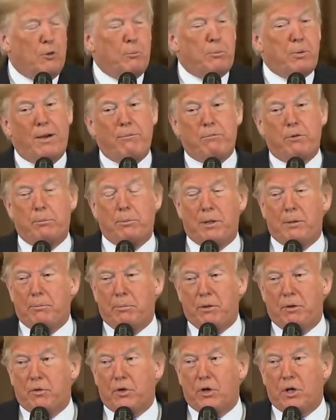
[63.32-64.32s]
it'll probably
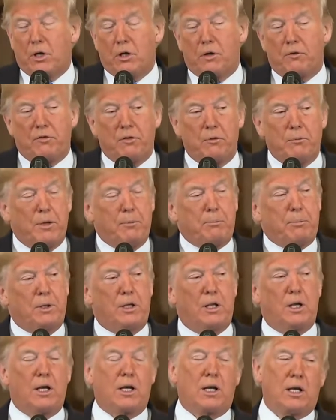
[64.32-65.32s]
be very good for me
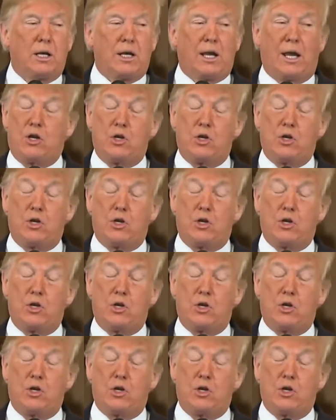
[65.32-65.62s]
politically.